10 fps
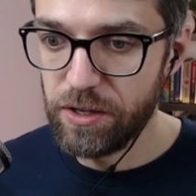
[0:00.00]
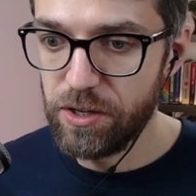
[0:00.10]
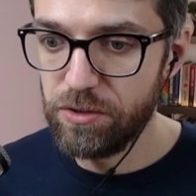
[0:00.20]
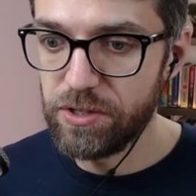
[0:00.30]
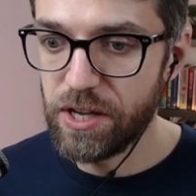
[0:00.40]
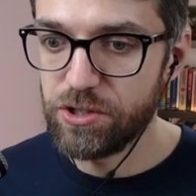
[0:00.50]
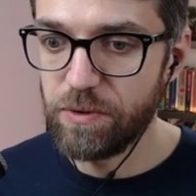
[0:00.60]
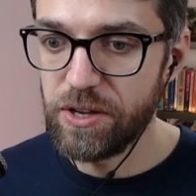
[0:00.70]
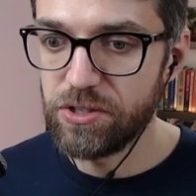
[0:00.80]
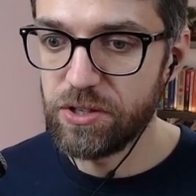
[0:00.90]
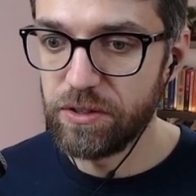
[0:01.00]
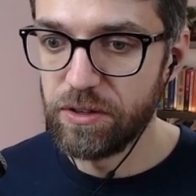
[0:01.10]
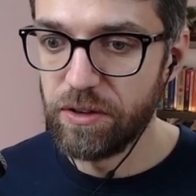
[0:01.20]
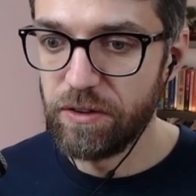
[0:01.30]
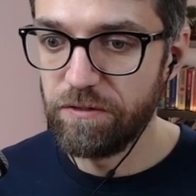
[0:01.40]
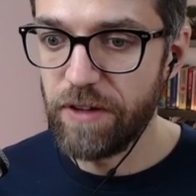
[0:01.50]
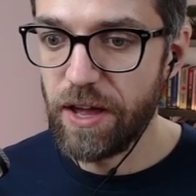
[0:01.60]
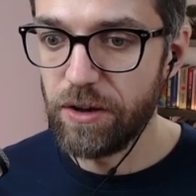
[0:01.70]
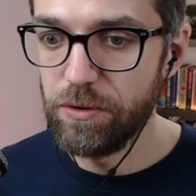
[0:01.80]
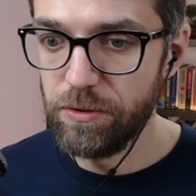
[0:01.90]
Hue Saturation,
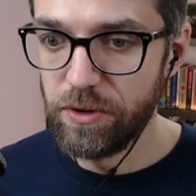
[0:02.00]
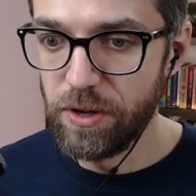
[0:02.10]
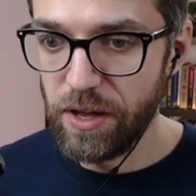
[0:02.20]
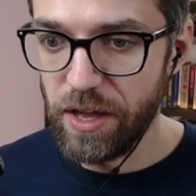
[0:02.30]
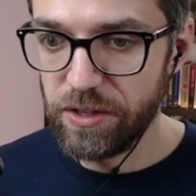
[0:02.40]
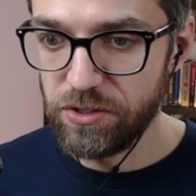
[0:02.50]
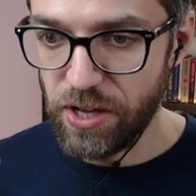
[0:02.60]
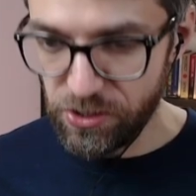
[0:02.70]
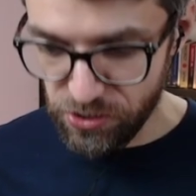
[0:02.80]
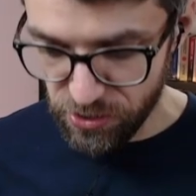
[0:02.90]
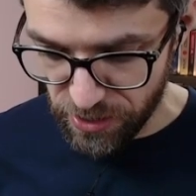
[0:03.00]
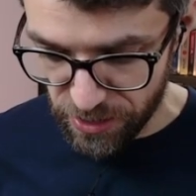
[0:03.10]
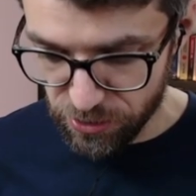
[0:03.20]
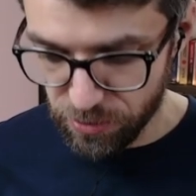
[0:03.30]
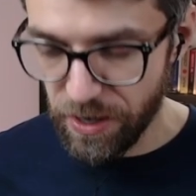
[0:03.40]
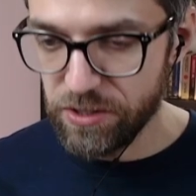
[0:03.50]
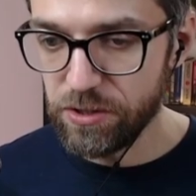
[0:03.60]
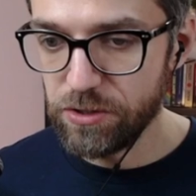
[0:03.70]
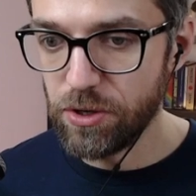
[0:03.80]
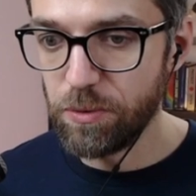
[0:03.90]
Value, change the
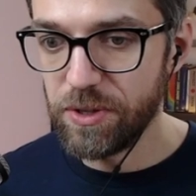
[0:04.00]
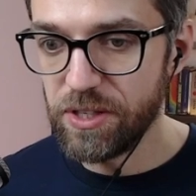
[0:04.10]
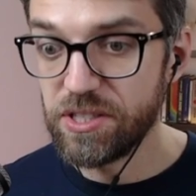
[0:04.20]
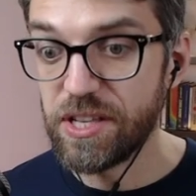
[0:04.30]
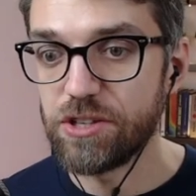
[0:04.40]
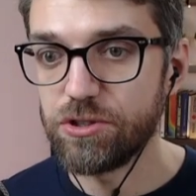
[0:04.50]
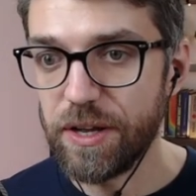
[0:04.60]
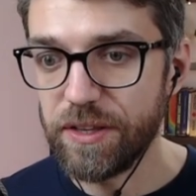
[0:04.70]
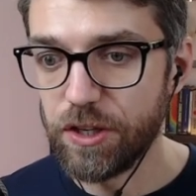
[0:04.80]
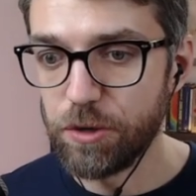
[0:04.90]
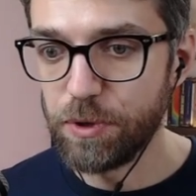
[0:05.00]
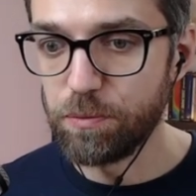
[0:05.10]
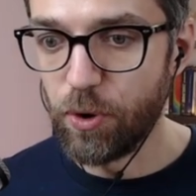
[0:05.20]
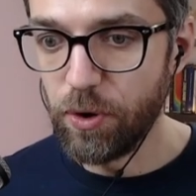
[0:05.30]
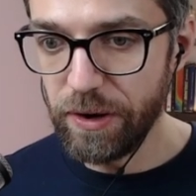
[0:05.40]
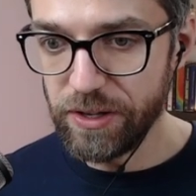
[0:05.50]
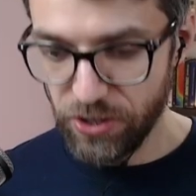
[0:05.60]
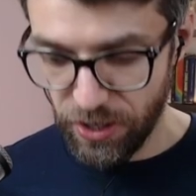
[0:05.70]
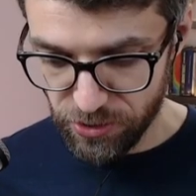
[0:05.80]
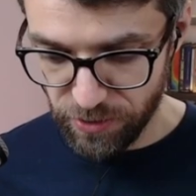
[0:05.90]
saturation, so we desaturate a little bit more and
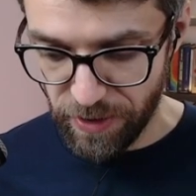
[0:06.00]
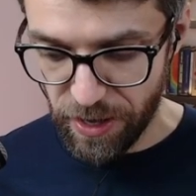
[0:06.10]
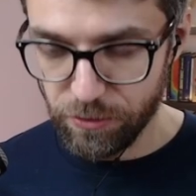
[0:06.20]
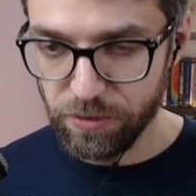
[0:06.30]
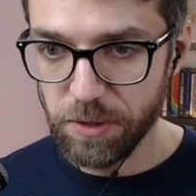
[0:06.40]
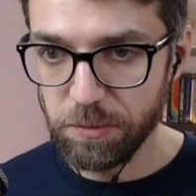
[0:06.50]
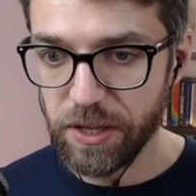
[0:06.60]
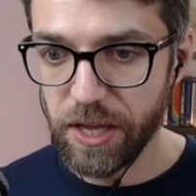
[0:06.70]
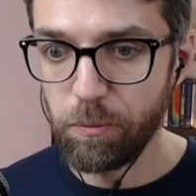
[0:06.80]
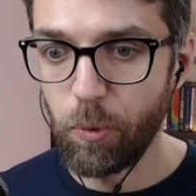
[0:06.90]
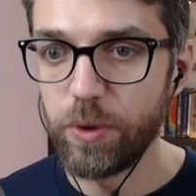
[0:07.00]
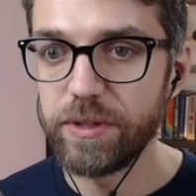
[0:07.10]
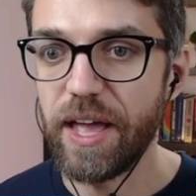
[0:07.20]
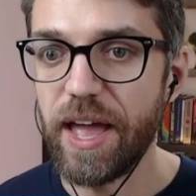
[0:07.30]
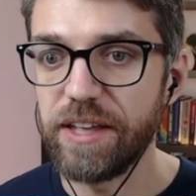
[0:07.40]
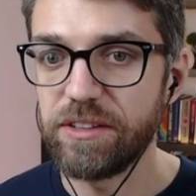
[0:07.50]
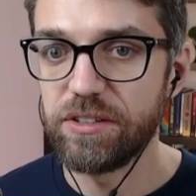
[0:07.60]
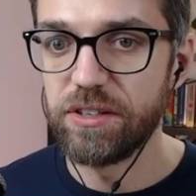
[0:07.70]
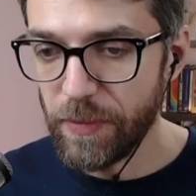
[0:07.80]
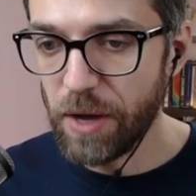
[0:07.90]
change the value to something like
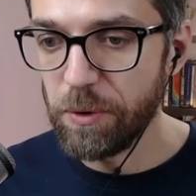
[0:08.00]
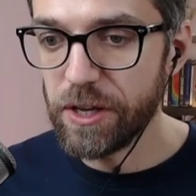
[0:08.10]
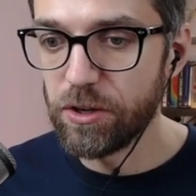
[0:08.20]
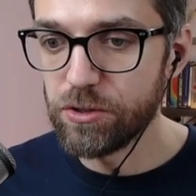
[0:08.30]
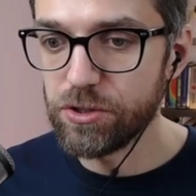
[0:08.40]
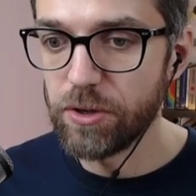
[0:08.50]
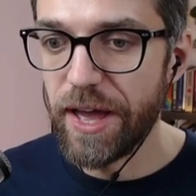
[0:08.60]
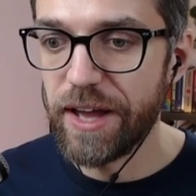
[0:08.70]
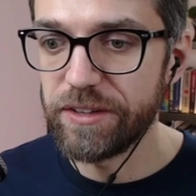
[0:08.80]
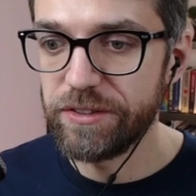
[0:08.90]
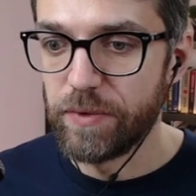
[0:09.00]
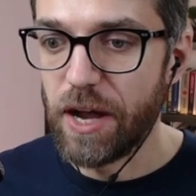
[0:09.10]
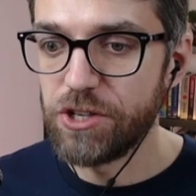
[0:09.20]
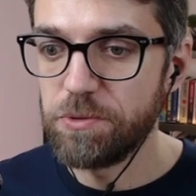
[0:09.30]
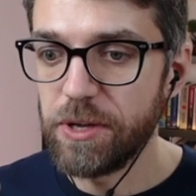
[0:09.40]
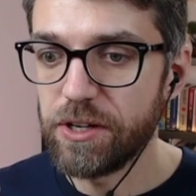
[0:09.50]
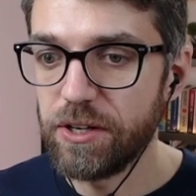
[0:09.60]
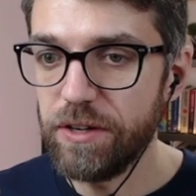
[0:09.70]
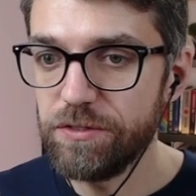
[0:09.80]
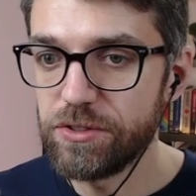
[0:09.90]
0.8. Now we can also add RGB
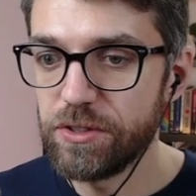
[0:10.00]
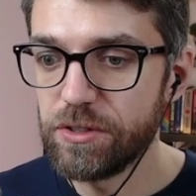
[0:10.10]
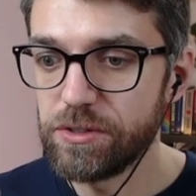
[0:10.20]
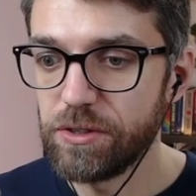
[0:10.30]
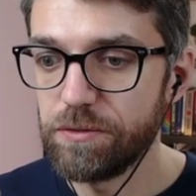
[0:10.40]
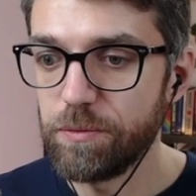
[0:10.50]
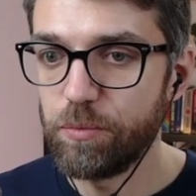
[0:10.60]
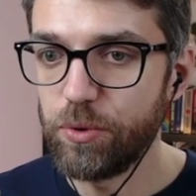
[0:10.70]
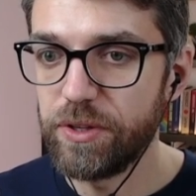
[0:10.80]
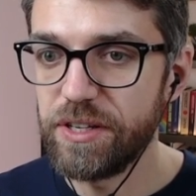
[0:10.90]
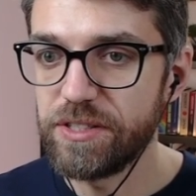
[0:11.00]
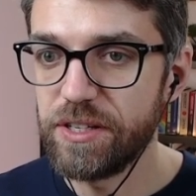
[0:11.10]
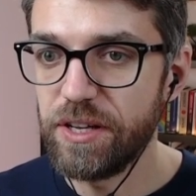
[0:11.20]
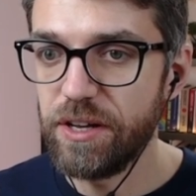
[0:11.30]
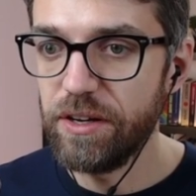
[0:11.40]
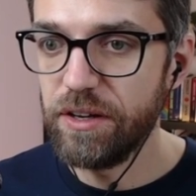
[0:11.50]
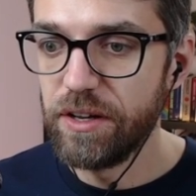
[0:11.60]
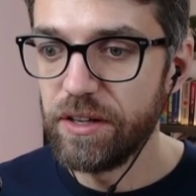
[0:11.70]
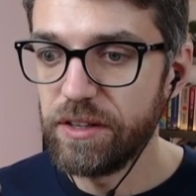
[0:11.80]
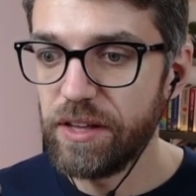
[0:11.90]
curves. So if you put these in here,
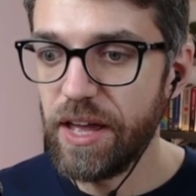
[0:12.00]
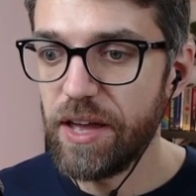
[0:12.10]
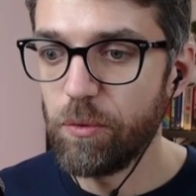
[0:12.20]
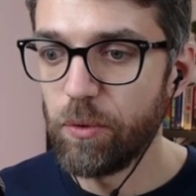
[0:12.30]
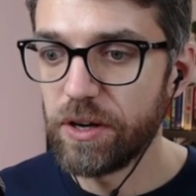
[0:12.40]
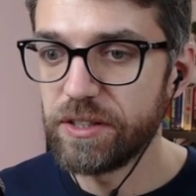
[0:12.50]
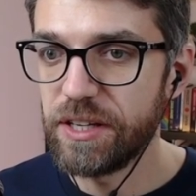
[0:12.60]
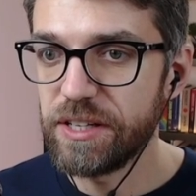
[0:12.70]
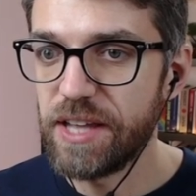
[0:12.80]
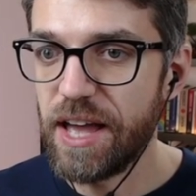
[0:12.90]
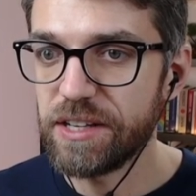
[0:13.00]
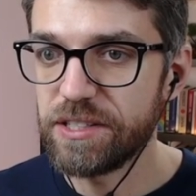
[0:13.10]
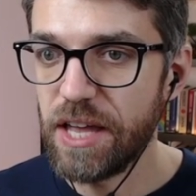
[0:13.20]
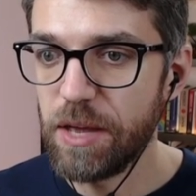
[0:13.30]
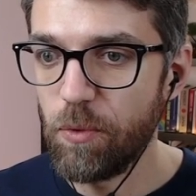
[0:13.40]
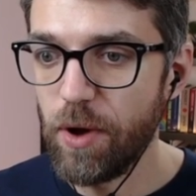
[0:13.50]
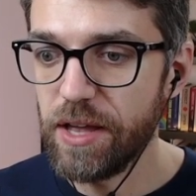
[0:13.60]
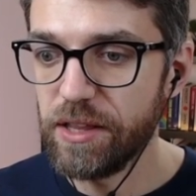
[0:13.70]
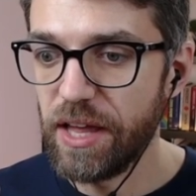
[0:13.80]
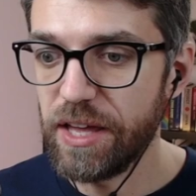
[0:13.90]
they work the exact same
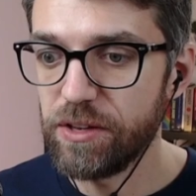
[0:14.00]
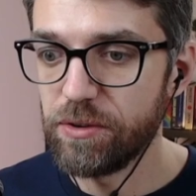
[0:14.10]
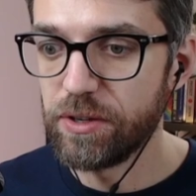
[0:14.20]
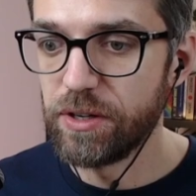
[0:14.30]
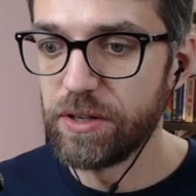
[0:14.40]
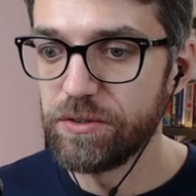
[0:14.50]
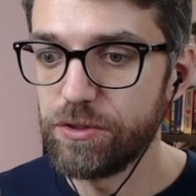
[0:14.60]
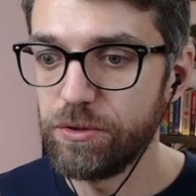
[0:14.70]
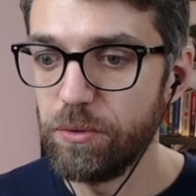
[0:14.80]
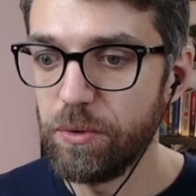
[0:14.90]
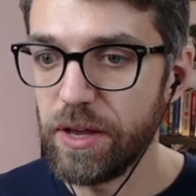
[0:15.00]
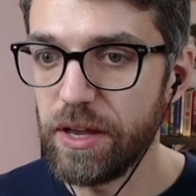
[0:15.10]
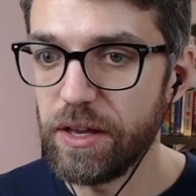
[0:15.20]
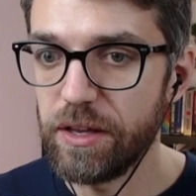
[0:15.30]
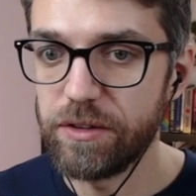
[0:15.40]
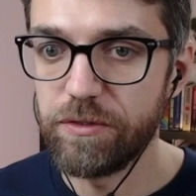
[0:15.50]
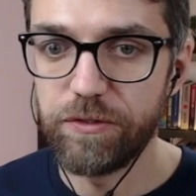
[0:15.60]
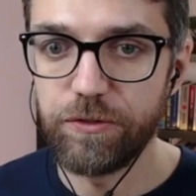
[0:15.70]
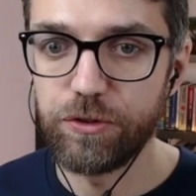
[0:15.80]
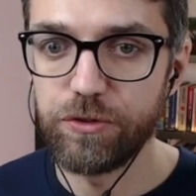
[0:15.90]
way like your curves do in
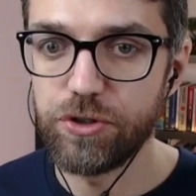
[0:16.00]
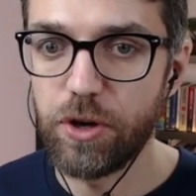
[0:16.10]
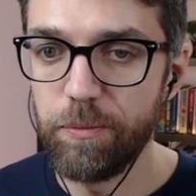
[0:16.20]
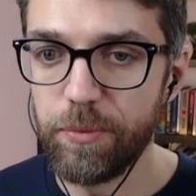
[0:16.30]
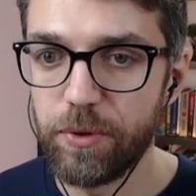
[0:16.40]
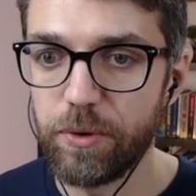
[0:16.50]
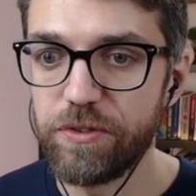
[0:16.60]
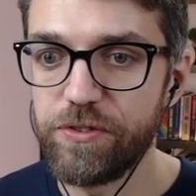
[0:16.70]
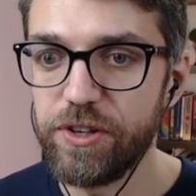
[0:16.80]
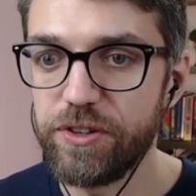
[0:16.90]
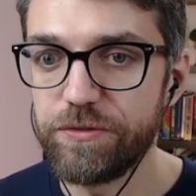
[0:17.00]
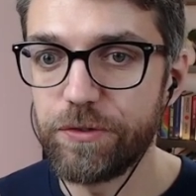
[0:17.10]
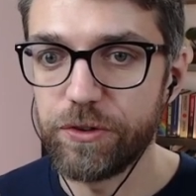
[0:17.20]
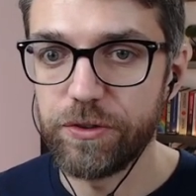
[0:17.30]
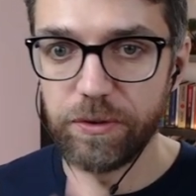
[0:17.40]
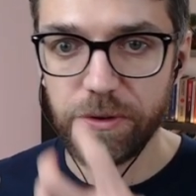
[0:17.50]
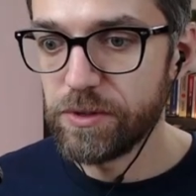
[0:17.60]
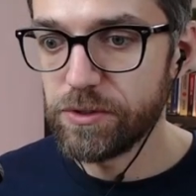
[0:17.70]
Photoshop or Affinity Photo.